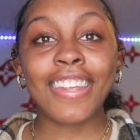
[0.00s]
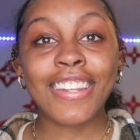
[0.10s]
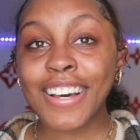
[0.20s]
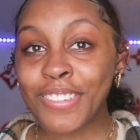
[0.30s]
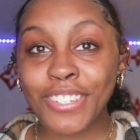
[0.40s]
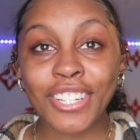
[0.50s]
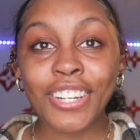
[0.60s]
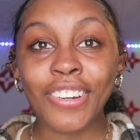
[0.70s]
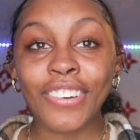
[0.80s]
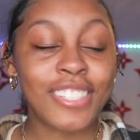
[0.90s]
That's what you
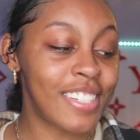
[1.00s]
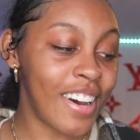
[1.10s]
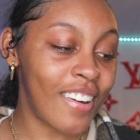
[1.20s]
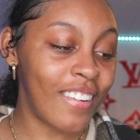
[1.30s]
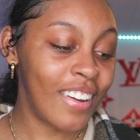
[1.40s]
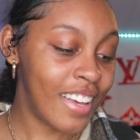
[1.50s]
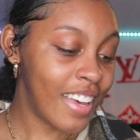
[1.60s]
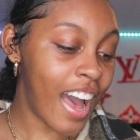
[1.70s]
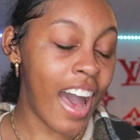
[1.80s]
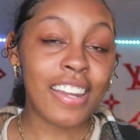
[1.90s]
do. So
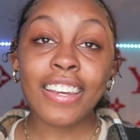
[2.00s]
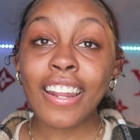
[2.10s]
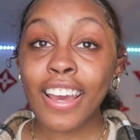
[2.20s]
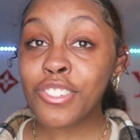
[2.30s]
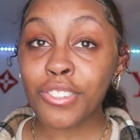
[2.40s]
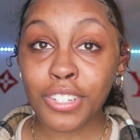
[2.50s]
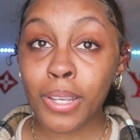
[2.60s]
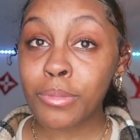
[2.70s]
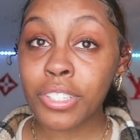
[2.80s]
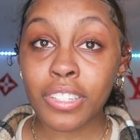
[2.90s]
I did answer
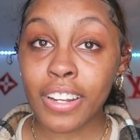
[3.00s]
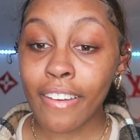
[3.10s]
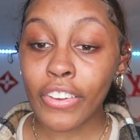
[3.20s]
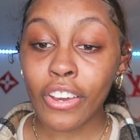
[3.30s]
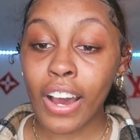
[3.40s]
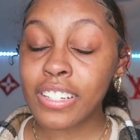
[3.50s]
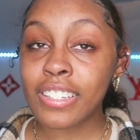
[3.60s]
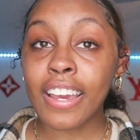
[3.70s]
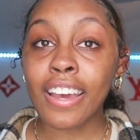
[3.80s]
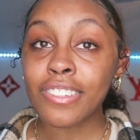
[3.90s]
assumptions in that video. I
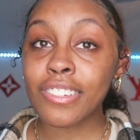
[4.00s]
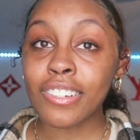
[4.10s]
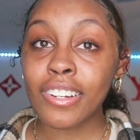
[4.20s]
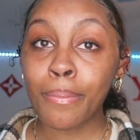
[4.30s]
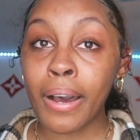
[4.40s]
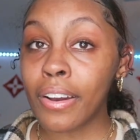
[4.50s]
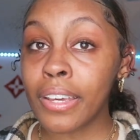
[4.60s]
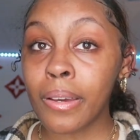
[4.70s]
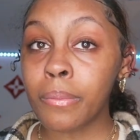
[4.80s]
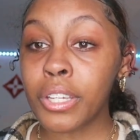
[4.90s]
just didn't answer about
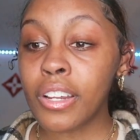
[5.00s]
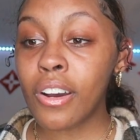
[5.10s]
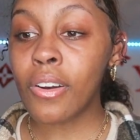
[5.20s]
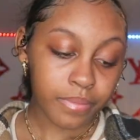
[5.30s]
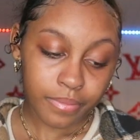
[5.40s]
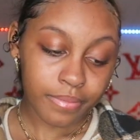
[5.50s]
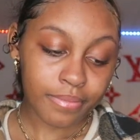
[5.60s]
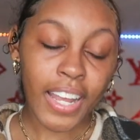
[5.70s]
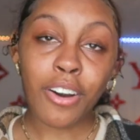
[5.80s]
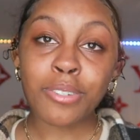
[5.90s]
him, you know.
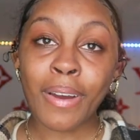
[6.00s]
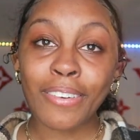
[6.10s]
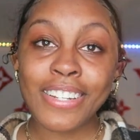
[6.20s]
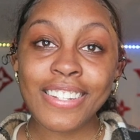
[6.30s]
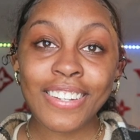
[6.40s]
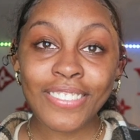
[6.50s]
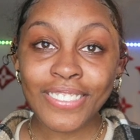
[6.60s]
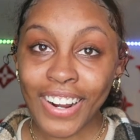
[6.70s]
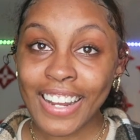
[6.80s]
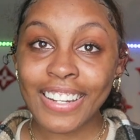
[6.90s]
That was my
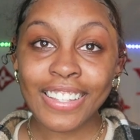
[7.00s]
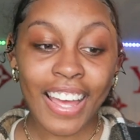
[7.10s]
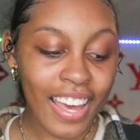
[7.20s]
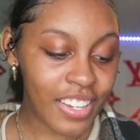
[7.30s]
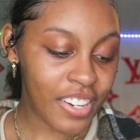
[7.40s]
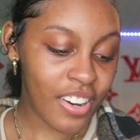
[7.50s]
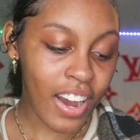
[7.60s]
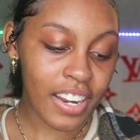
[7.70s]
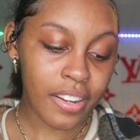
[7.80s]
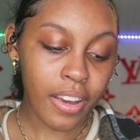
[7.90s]
reason why I did that. You know,
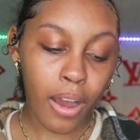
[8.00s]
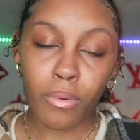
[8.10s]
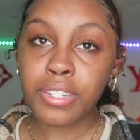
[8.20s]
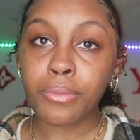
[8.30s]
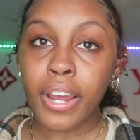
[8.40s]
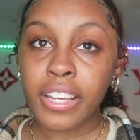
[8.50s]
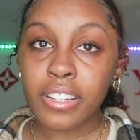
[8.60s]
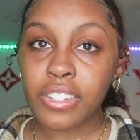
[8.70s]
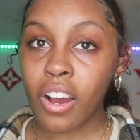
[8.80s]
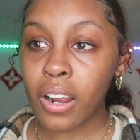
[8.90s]
I wasn't
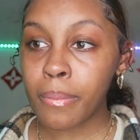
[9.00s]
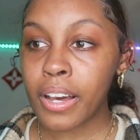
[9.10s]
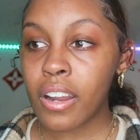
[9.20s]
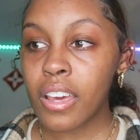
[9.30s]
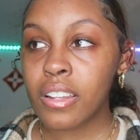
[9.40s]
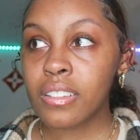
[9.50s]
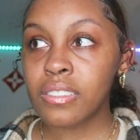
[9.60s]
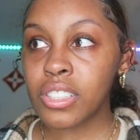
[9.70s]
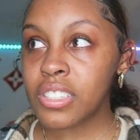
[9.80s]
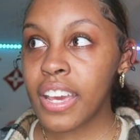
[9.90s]
ready to talk about it
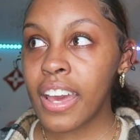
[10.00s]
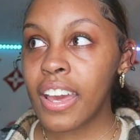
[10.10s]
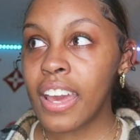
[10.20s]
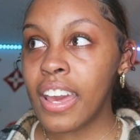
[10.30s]
just yet.